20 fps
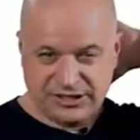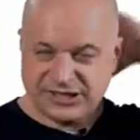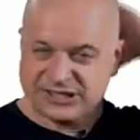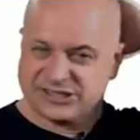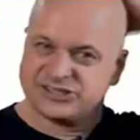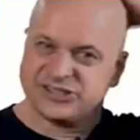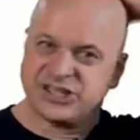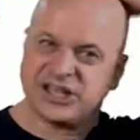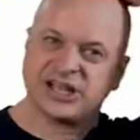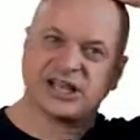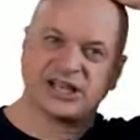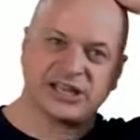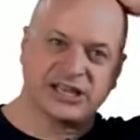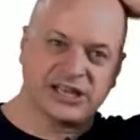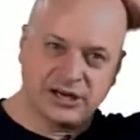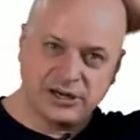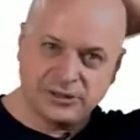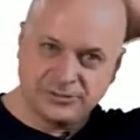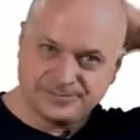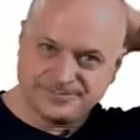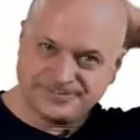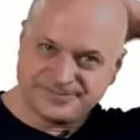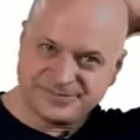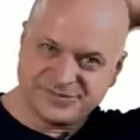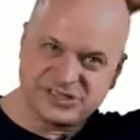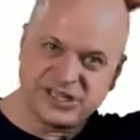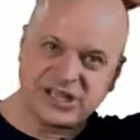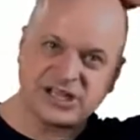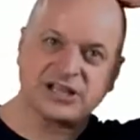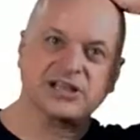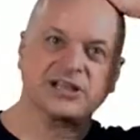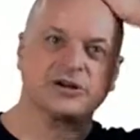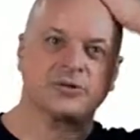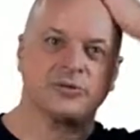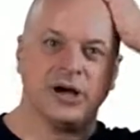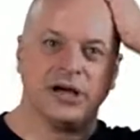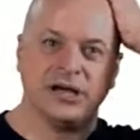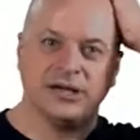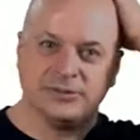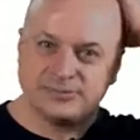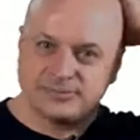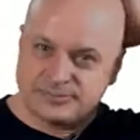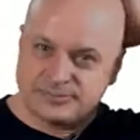It's not clear. It's not clear why.